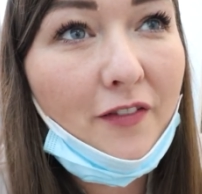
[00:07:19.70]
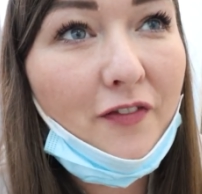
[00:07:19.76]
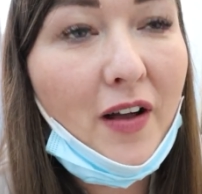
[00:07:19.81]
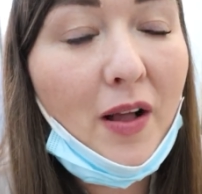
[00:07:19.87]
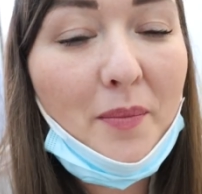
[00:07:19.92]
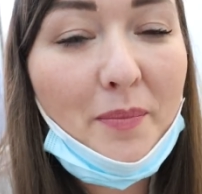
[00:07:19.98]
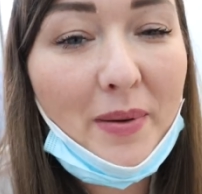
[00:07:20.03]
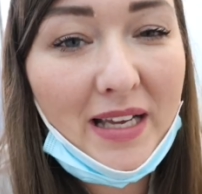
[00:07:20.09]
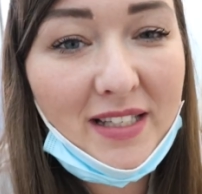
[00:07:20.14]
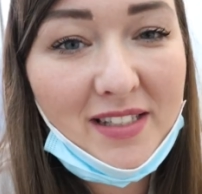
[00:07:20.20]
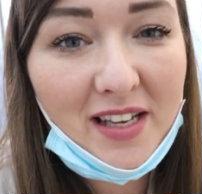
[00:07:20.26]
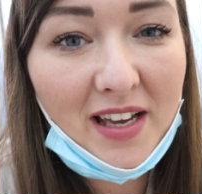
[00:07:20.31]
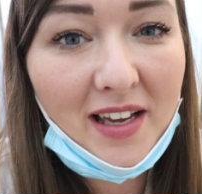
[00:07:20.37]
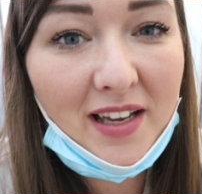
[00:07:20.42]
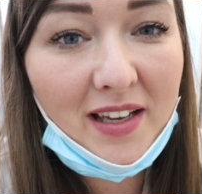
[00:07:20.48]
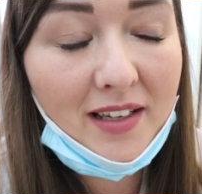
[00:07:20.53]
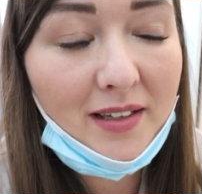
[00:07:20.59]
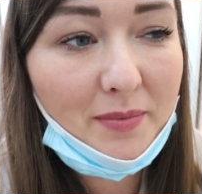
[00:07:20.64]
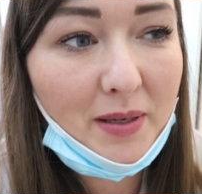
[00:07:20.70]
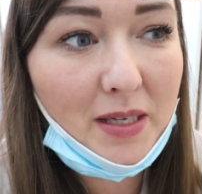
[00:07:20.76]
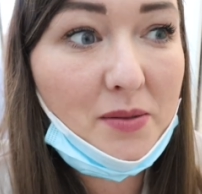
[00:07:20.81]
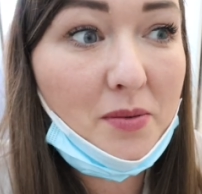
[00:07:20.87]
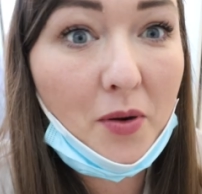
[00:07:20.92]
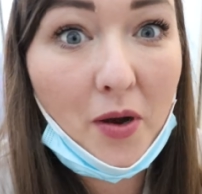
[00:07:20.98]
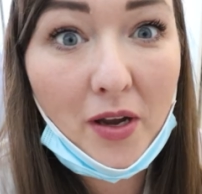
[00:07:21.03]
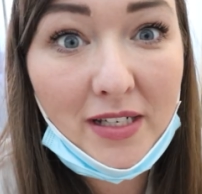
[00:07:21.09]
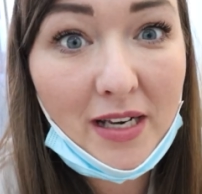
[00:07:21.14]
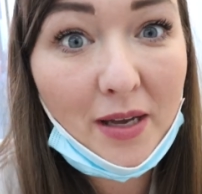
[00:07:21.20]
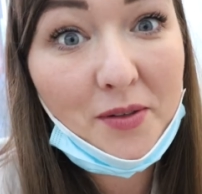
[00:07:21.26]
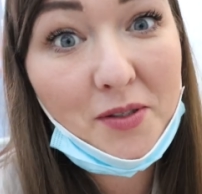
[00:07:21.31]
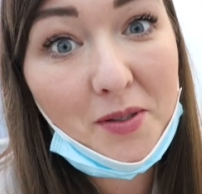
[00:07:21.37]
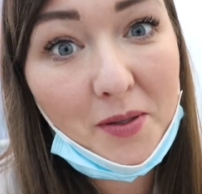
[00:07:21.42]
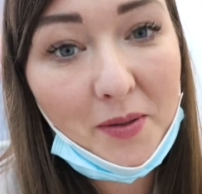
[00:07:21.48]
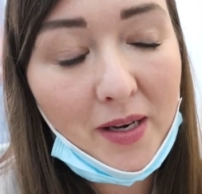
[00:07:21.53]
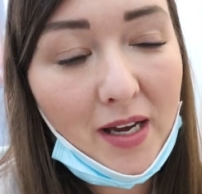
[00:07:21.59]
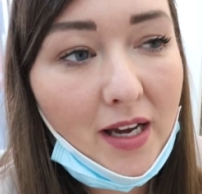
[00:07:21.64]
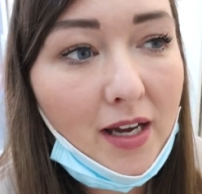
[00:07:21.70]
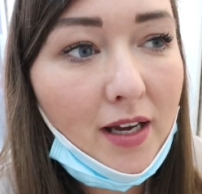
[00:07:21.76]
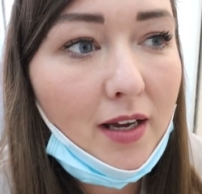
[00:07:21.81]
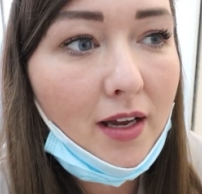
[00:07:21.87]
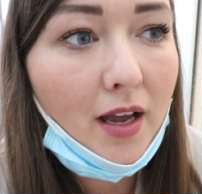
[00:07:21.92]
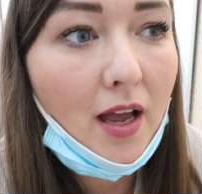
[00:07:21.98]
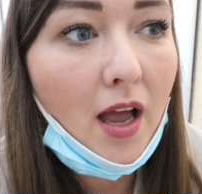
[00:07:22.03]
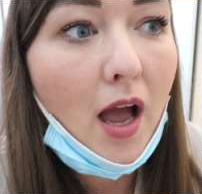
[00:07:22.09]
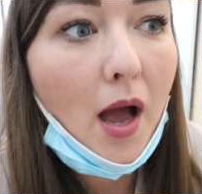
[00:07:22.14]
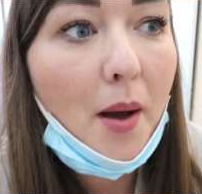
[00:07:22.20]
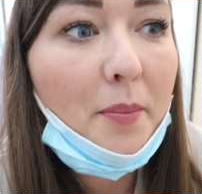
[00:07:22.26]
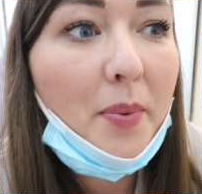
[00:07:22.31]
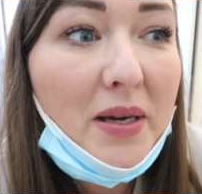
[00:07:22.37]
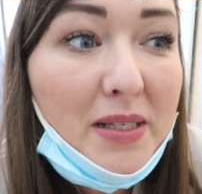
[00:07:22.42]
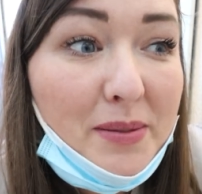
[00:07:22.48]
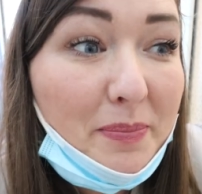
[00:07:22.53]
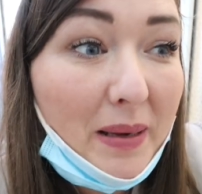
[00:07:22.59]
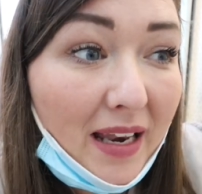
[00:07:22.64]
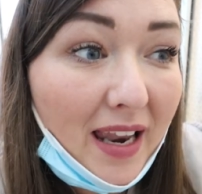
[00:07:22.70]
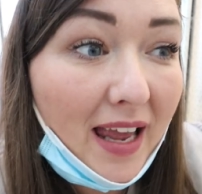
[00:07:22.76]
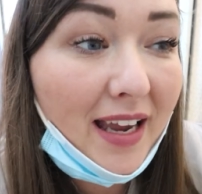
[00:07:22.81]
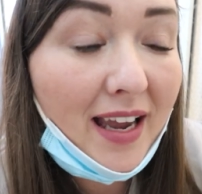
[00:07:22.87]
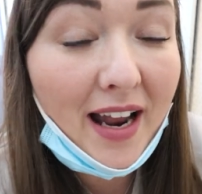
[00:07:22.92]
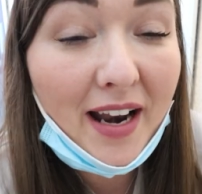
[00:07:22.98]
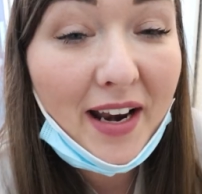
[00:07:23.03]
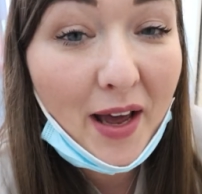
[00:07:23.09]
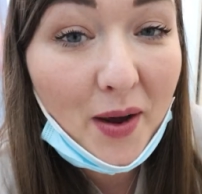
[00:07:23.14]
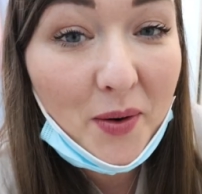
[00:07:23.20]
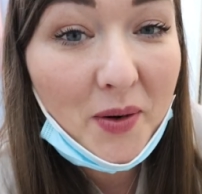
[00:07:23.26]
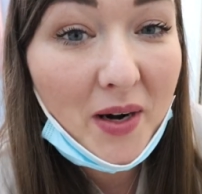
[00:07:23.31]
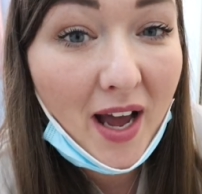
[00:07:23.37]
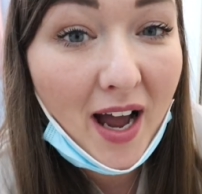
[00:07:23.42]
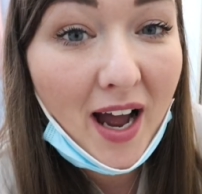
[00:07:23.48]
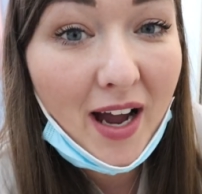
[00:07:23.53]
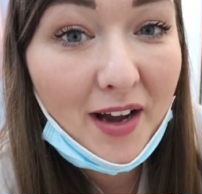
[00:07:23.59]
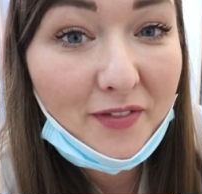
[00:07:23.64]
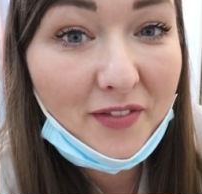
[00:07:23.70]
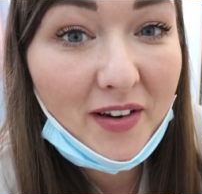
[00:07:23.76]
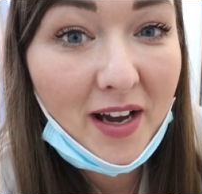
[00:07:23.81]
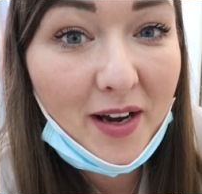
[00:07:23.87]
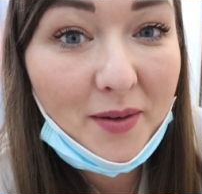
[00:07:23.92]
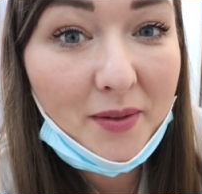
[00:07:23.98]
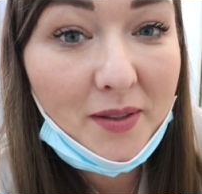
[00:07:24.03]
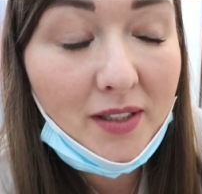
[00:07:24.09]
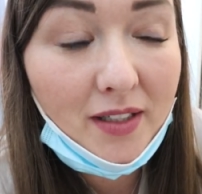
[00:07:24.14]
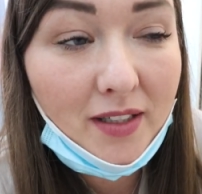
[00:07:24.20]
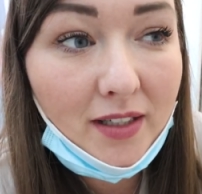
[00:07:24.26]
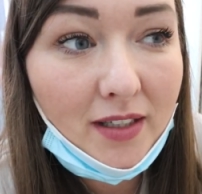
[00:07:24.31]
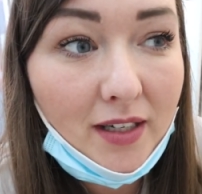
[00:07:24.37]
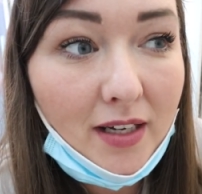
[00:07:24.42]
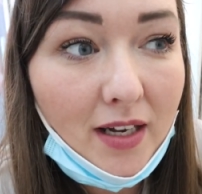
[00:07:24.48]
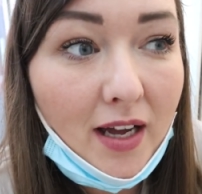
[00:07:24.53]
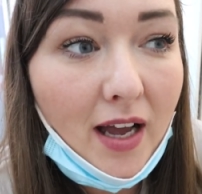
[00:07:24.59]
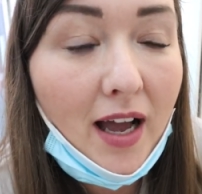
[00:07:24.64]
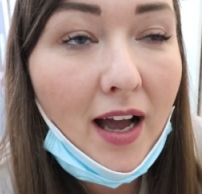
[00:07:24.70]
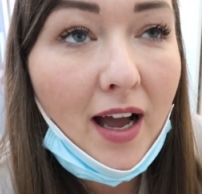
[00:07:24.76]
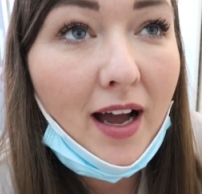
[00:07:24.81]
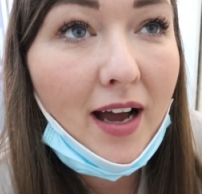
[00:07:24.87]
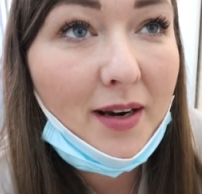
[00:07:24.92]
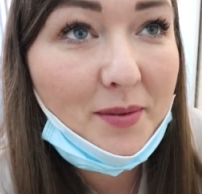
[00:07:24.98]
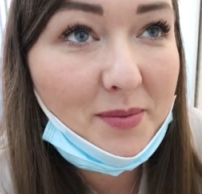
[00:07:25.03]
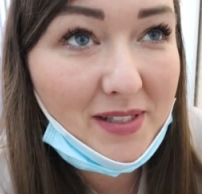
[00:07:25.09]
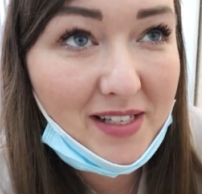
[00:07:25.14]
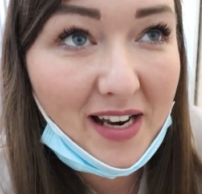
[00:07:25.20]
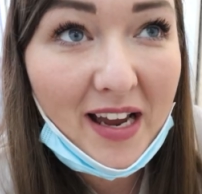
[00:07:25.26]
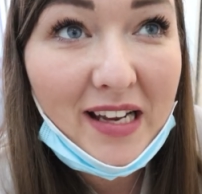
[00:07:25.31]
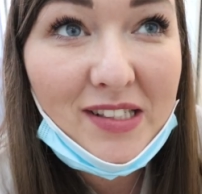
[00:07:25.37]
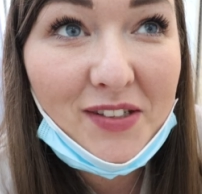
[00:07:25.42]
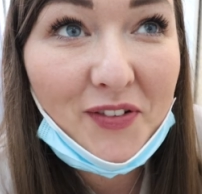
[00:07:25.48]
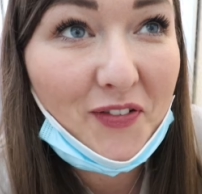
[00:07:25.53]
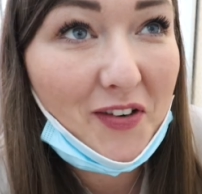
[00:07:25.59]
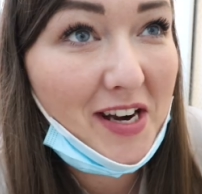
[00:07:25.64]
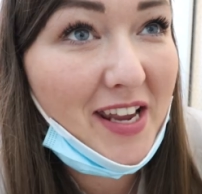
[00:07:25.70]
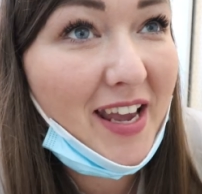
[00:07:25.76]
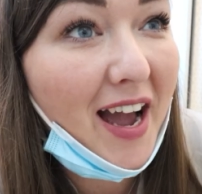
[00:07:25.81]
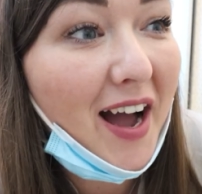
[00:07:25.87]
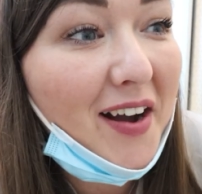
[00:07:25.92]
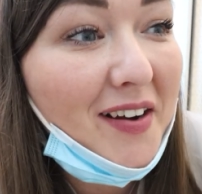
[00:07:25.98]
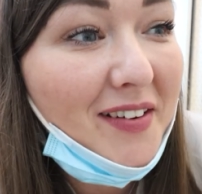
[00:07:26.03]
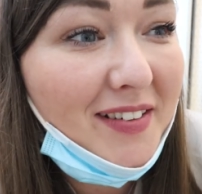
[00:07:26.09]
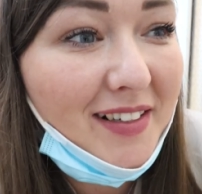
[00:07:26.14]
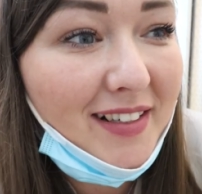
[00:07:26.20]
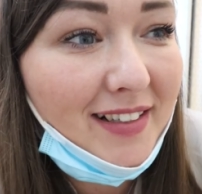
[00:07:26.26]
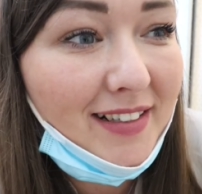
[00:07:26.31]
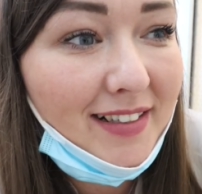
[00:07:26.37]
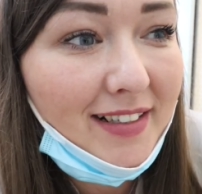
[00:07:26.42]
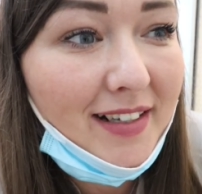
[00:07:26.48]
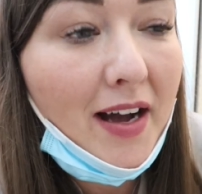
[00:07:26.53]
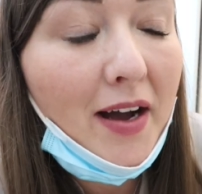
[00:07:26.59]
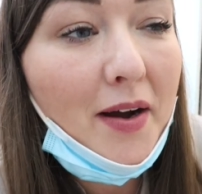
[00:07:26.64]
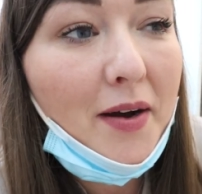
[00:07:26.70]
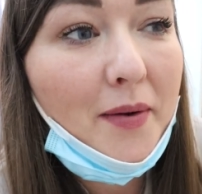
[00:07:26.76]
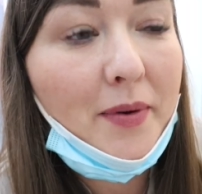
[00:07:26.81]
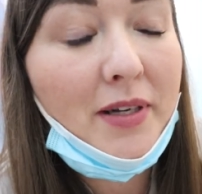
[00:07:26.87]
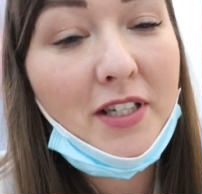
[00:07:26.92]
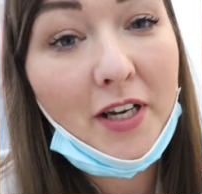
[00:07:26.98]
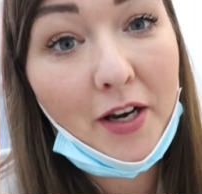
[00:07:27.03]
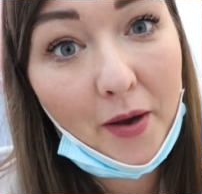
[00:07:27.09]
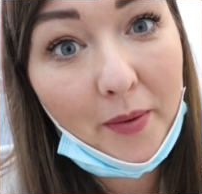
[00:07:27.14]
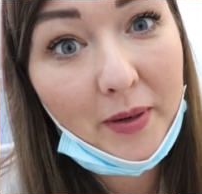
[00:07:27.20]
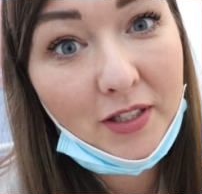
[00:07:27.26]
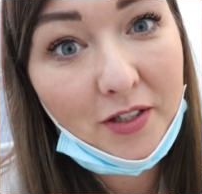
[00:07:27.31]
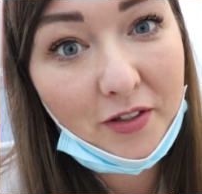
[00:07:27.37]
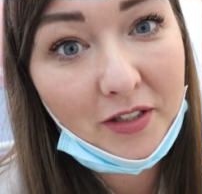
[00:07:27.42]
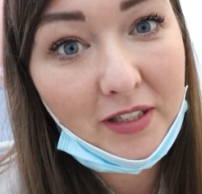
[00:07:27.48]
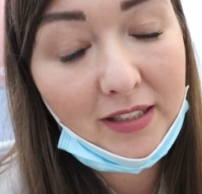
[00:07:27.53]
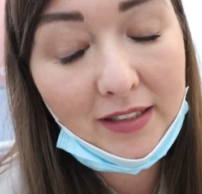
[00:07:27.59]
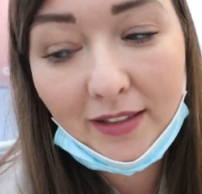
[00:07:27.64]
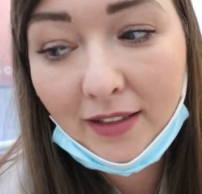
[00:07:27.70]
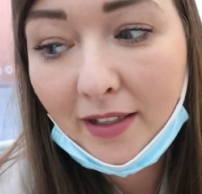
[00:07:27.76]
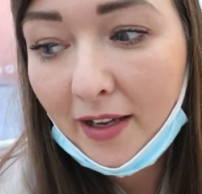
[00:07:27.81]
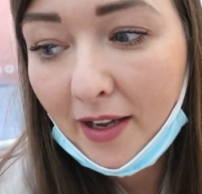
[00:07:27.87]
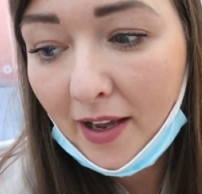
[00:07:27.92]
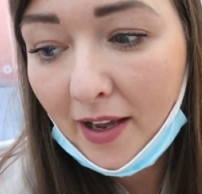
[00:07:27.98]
It felt better because we were going down sooner, but it's been like an hour and a half now. I'm starting to freak out, which I know I shouldn't.